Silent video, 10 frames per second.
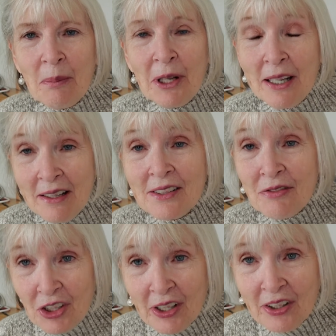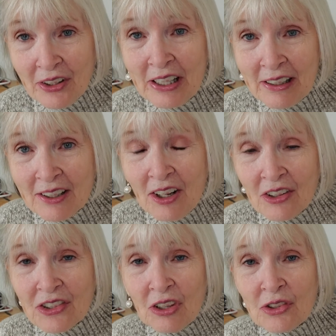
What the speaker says: but he is very good in it also.